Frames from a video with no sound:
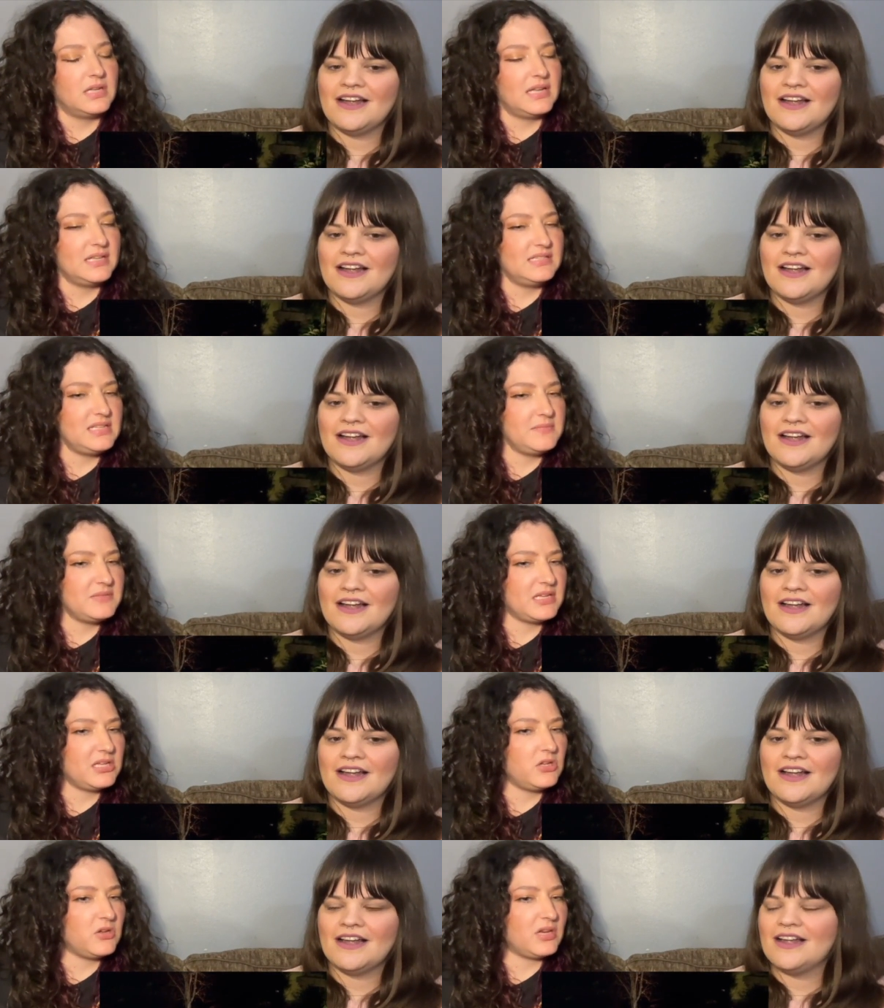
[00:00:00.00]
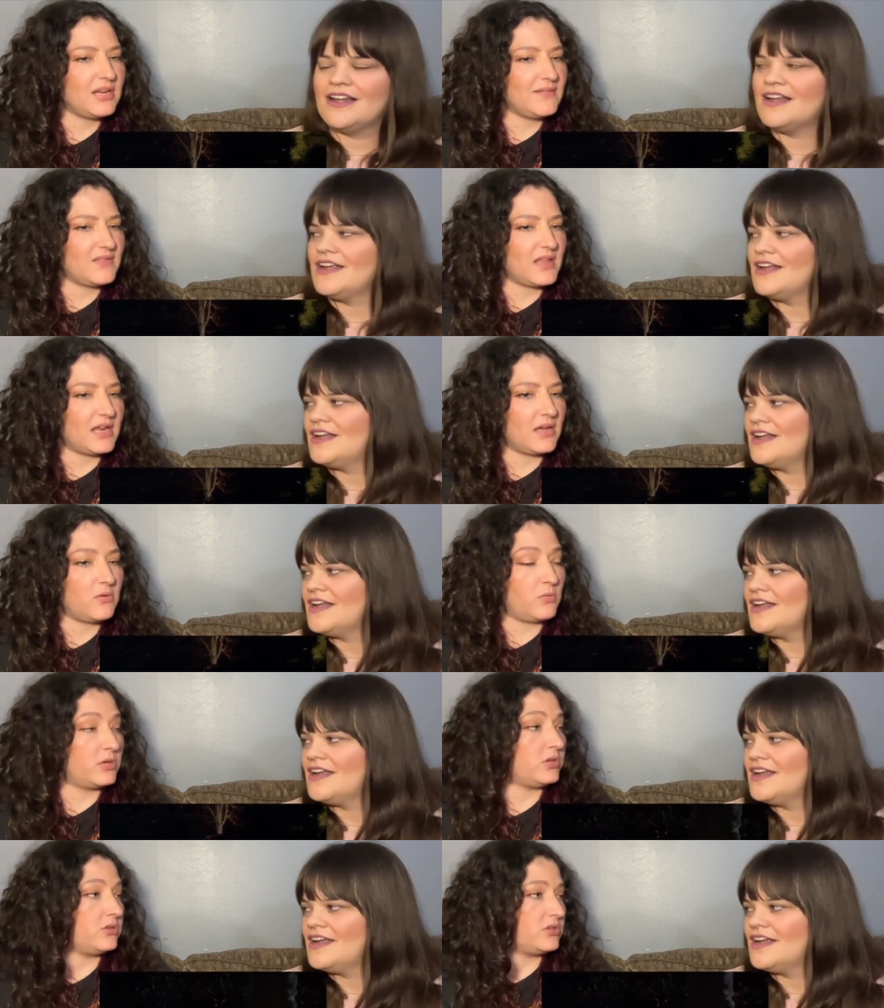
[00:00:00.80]
Speaker 1: It seems like you could have that
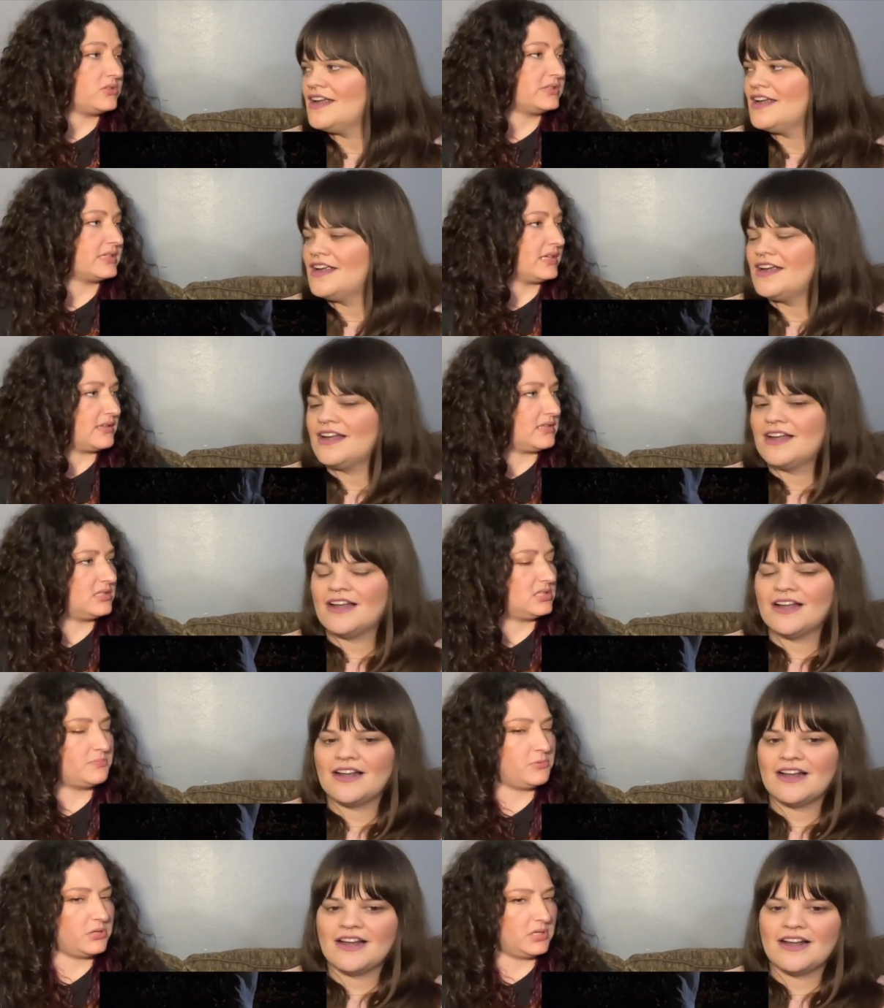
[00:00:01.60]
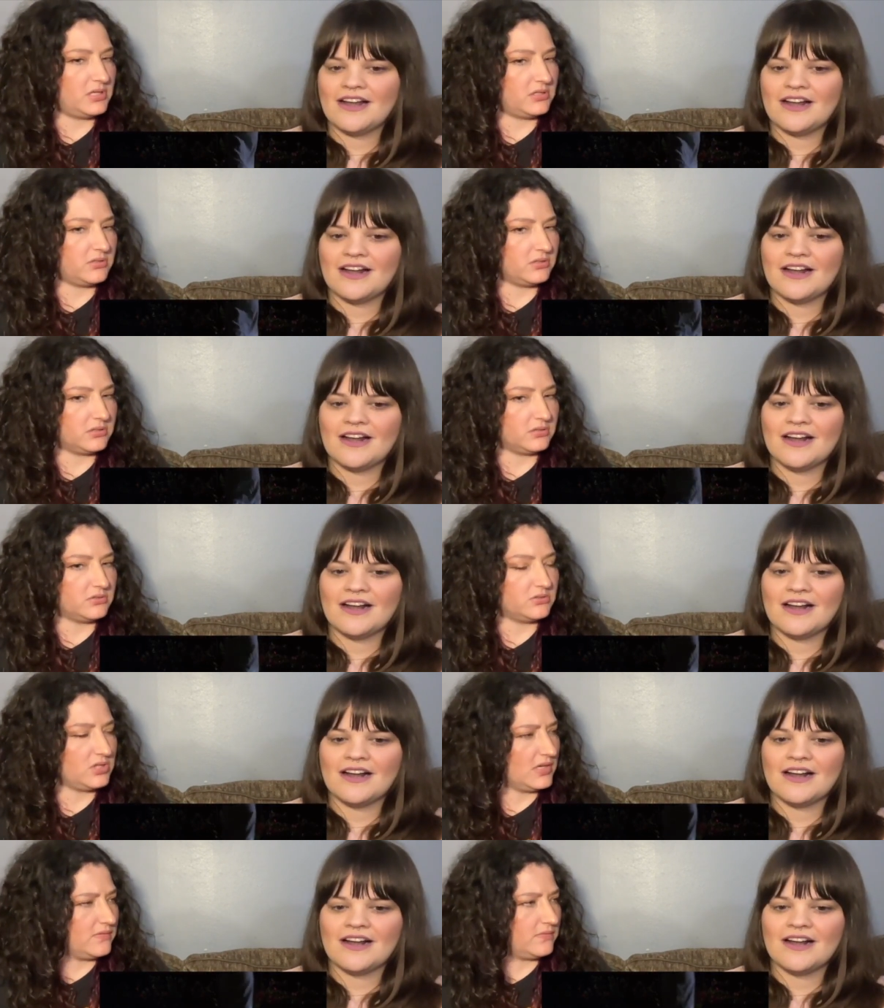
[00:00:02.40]
out when you're using it and then just put it in your
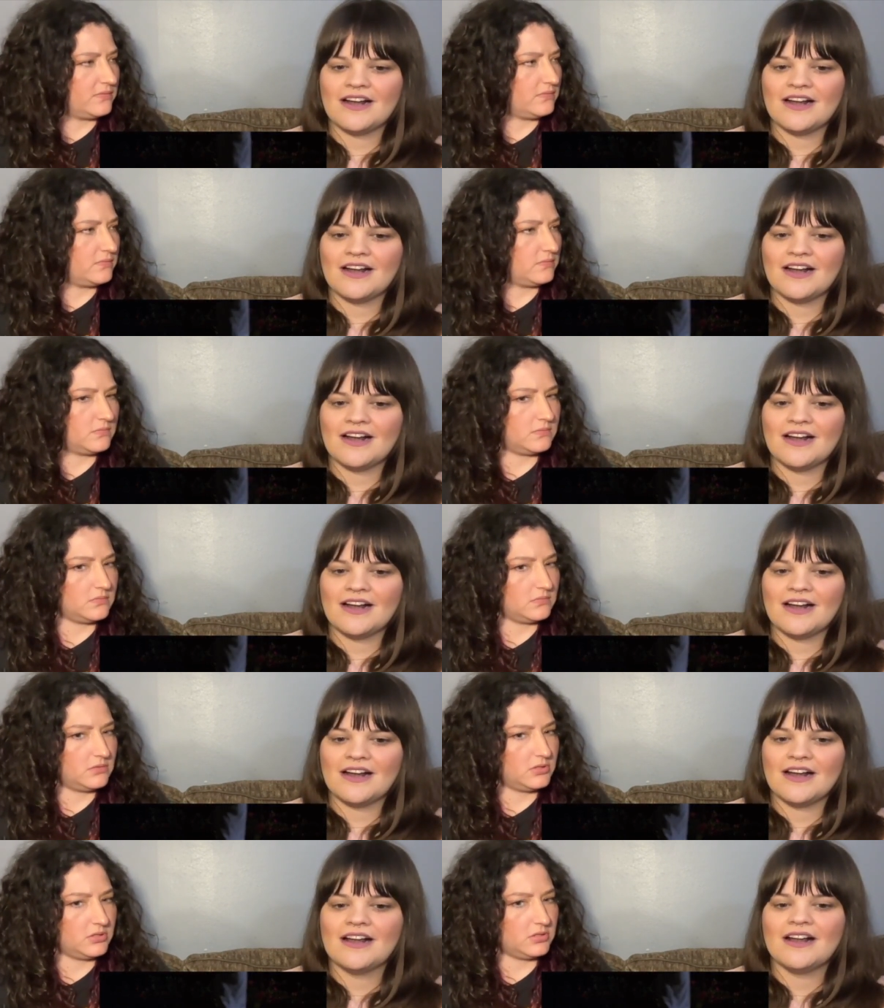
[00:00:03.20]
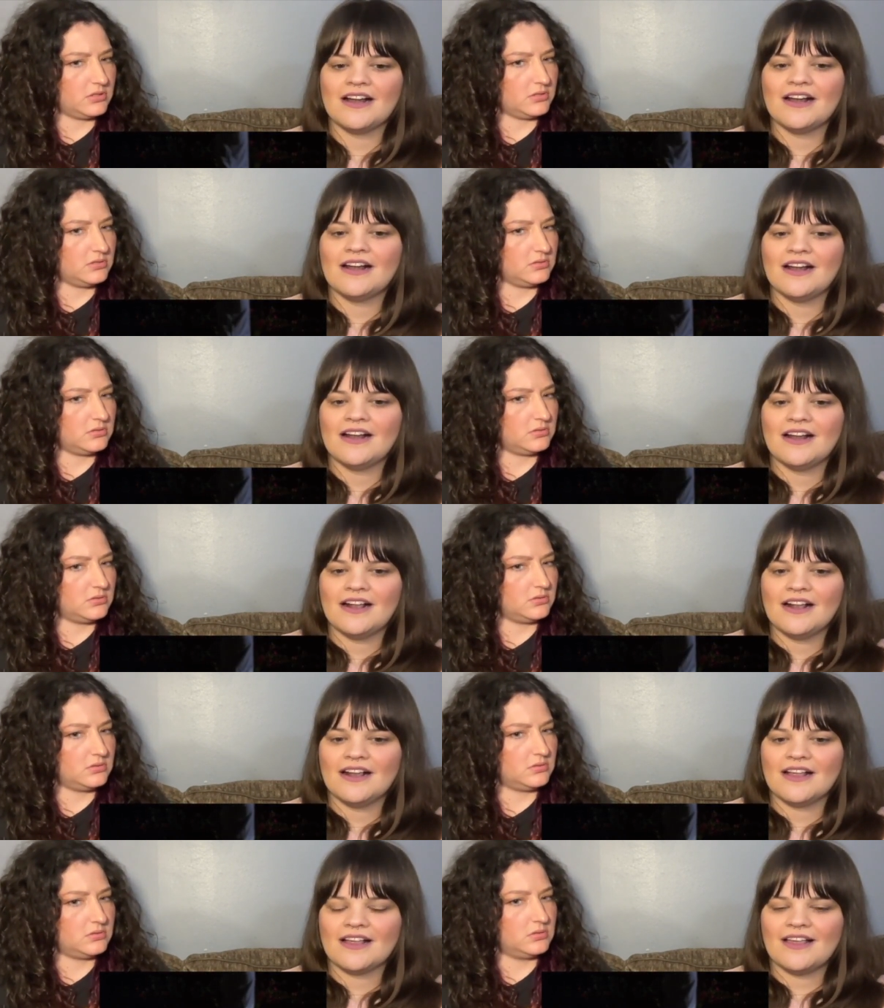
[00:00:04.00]
drawer. Your.
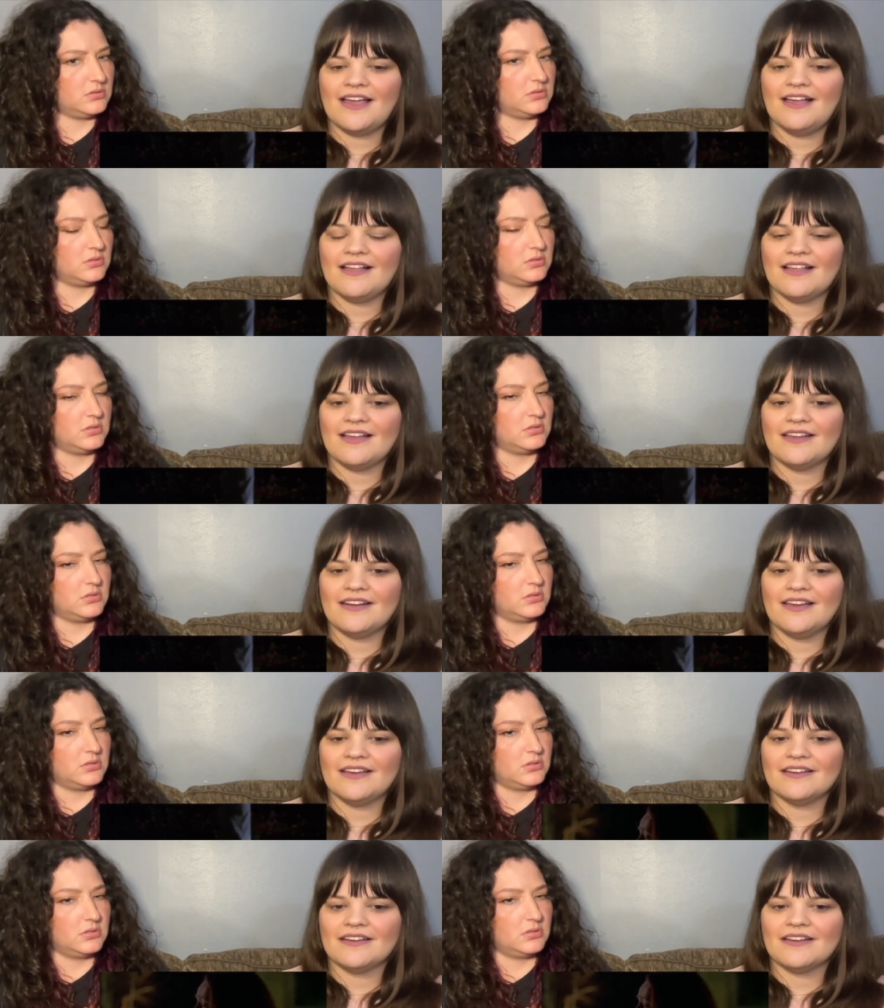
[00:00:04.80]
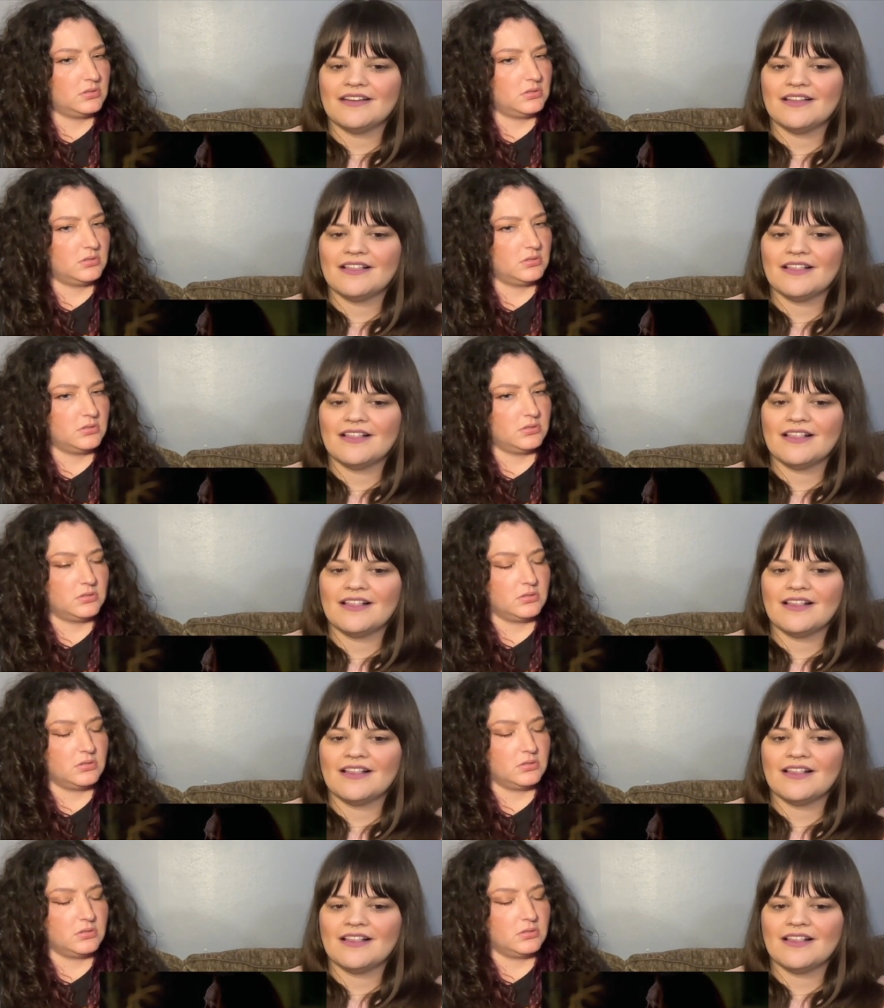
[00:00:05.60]
Yeah, I know.